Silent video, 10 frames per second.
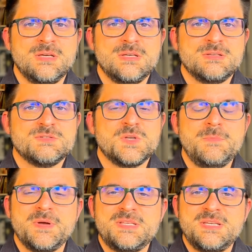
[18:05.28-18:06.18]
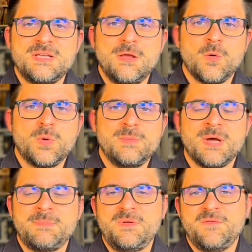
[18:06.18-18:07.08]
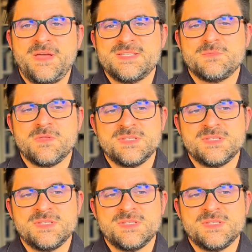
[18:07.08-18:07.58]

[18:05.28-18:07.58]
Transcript: So in particular, we might be faced with a